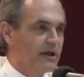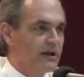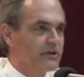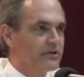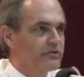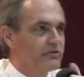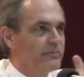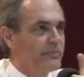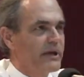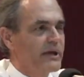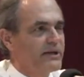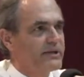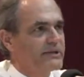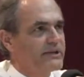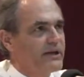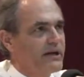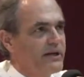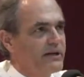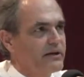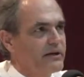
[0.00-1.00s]
to
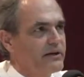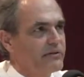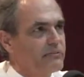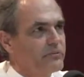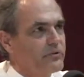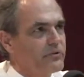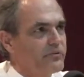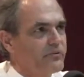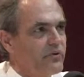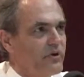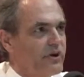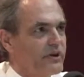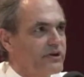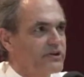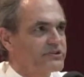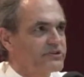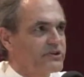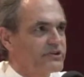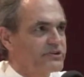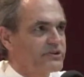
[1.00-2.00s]
maintain and improve on
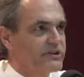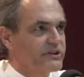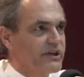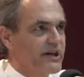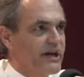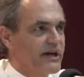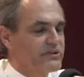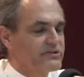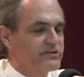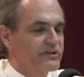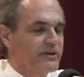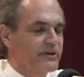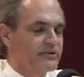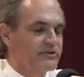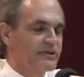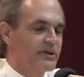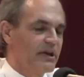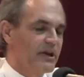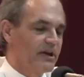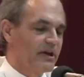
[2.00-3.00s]
existing
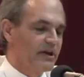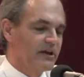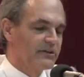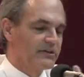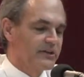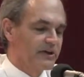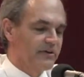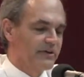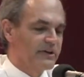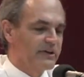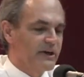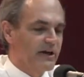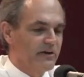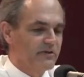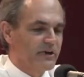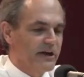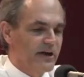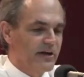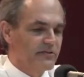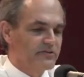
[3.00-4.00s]
assets. Tearing
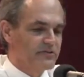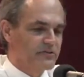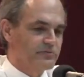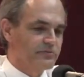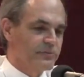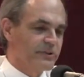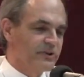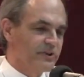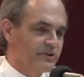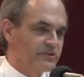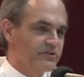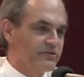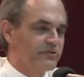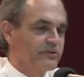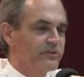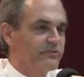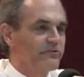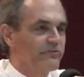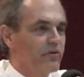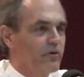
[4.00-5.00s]
down houses because they're
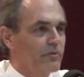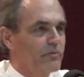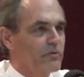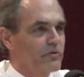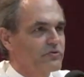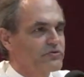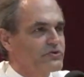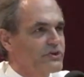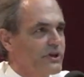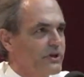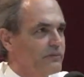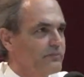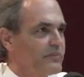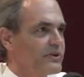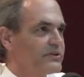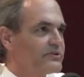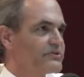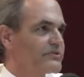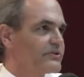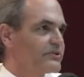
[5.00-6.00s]
informal
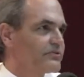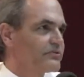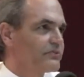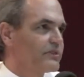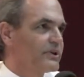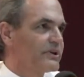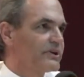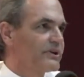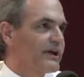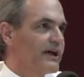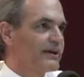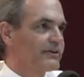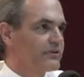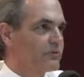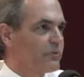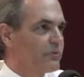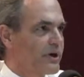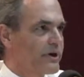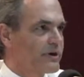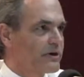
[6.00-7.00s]
settlements is really not the
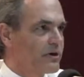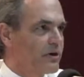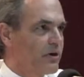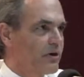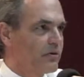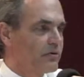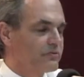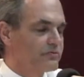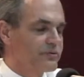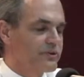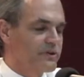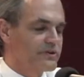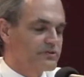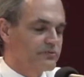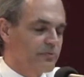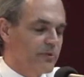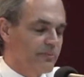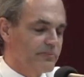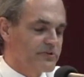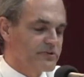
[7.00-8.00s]
to go. That
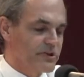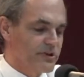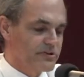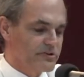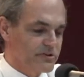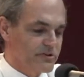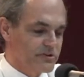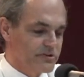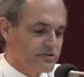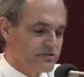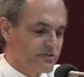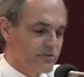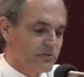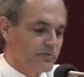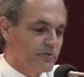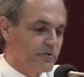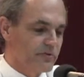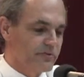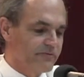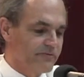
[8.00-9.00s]
represents a
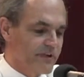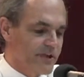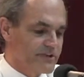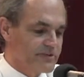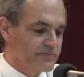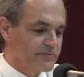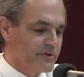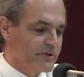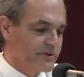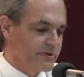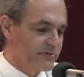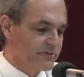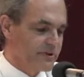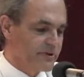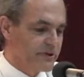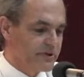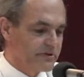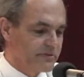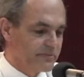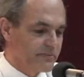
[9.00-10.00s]
considerable investment. We
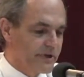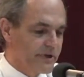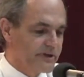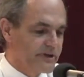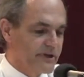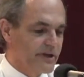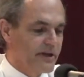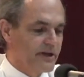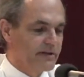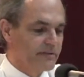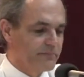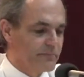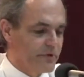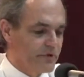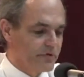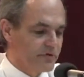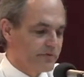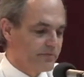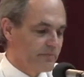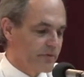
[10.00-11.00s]
need to maintain and
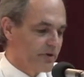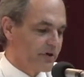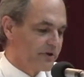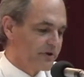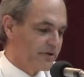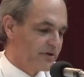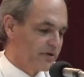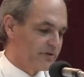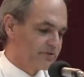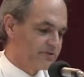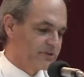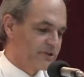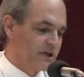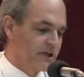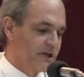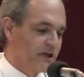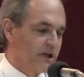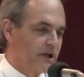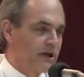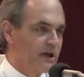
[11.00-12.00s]
build upon those.
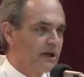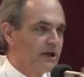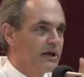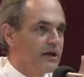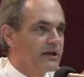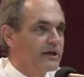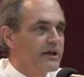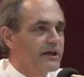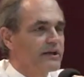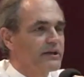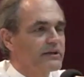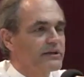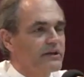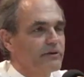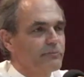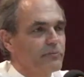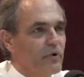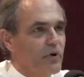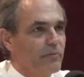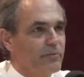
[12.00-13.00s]
Getting
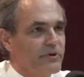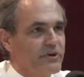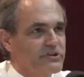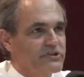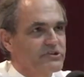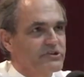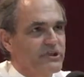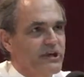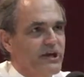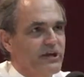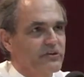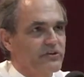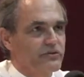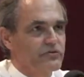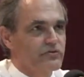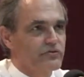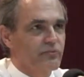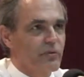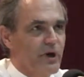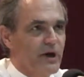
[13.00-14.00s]
the appropriate
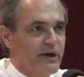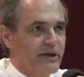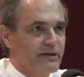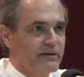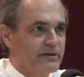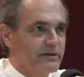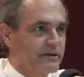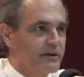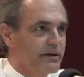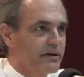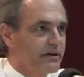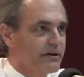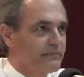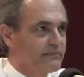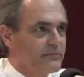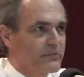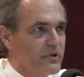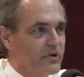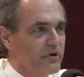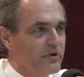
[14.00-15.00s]
standards right. Uh,
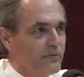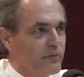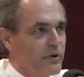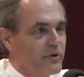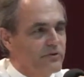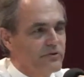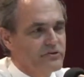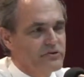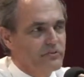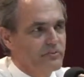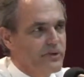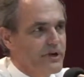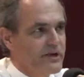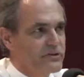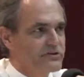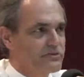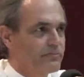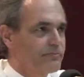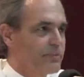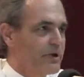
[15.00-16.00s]
you know, whether it's a
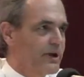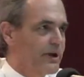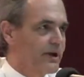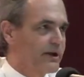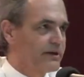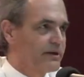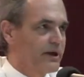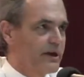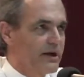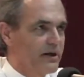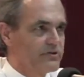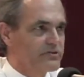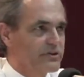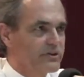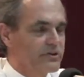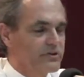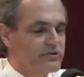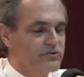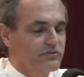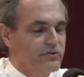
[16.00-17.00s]
master plan, housing
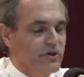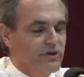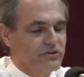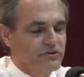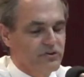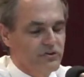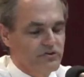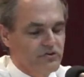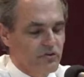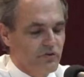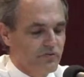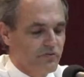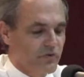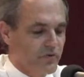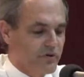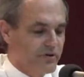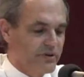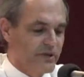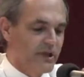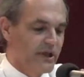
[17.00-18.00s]
construction, so
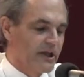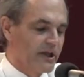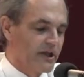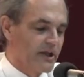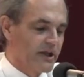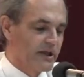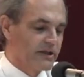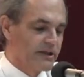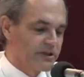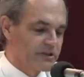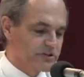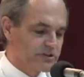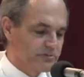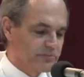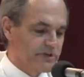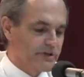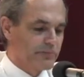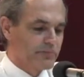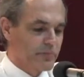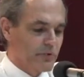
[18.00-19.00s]
forth, it needs to
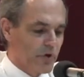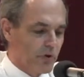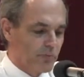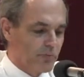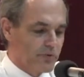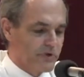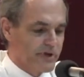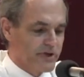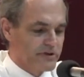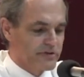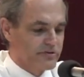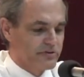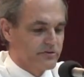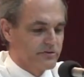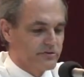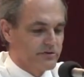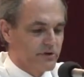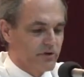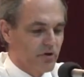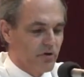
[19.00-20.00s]
be appropriate to
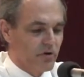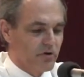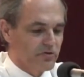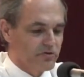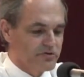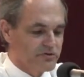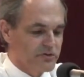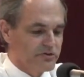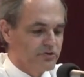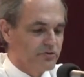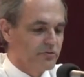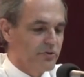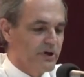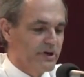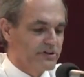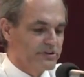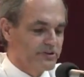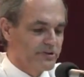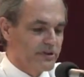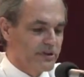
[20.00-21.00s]
the local
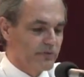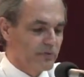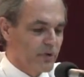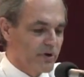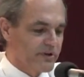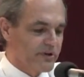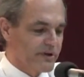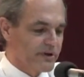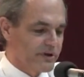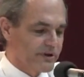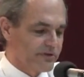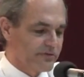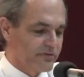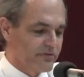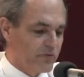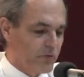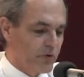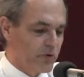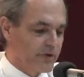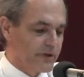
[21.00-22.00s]
situation and what they can
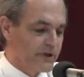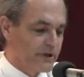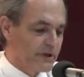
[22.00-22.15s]
afford.